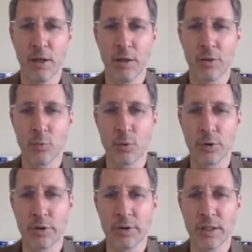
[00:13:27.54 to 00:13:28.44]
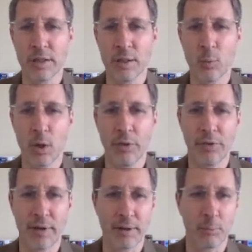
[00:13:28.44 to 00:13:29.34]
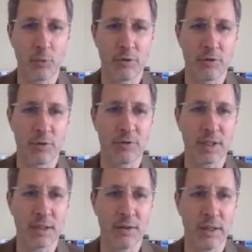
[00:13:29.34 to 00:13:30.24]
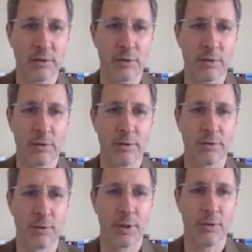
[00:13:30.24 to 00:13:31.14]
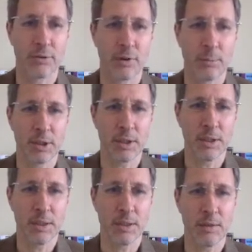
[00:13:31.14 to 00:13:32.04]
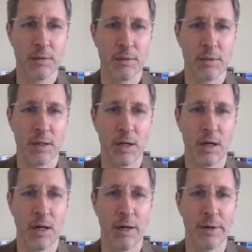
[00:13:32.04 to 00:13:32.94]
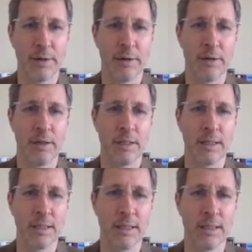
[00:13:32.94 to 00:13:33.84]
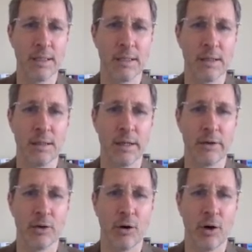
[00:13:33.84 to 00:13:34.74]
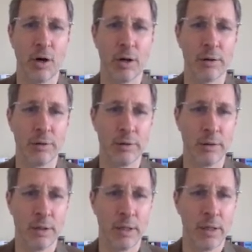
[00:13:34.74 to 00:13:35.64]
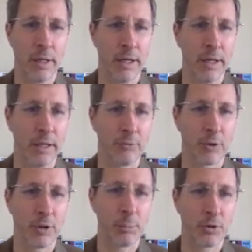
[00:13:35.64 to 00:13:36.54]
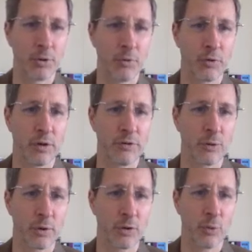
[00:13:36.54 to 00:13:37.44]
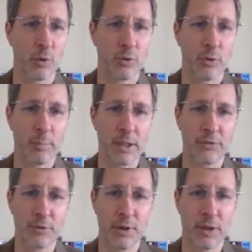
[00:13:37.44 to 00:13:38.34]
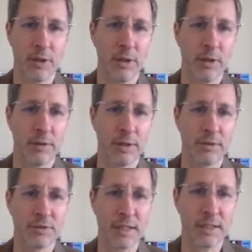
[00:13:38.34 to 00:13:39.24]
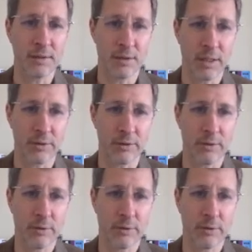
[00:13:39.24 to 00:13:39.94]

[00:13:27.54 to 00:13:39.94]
We're going to take the 1th item, which is the second letter. So here it's going to be E, I, E, and R. And we're going to put those in sorted order based on the second letter.